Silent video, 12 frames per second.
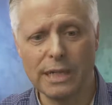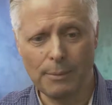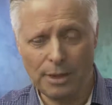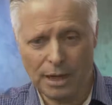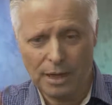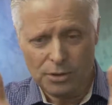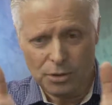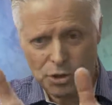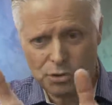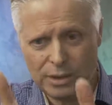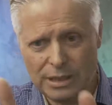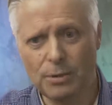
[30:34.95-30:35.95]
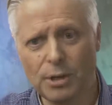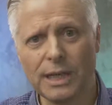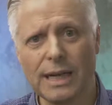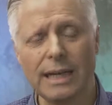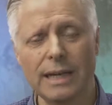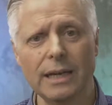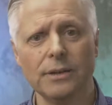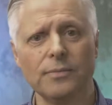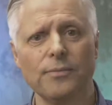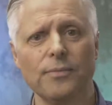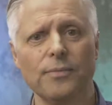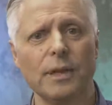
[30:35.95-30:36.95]
I mean, the screen I'm looking at now,
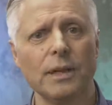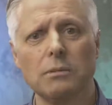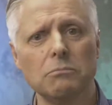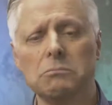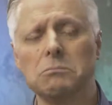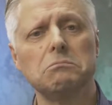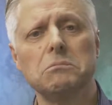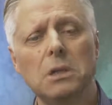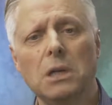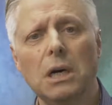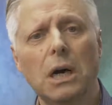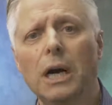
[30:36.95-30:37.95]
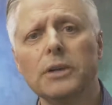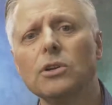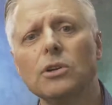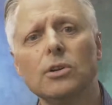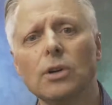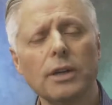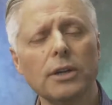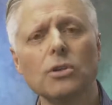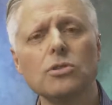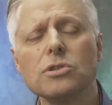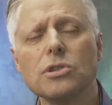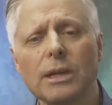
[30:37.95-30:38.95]
I don't know
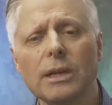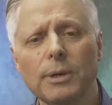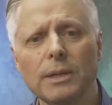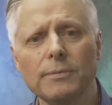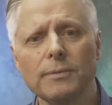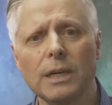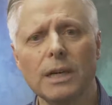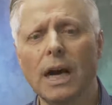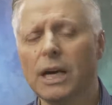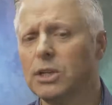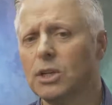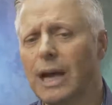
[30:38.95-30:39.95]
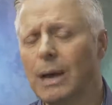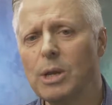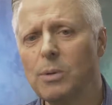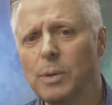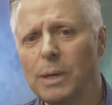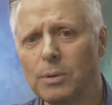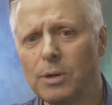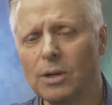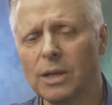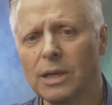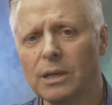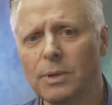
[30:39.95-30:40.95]
who's looking at me. I don't know how many people are
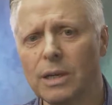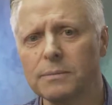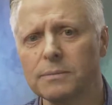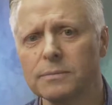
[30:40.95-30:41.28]
looking at me.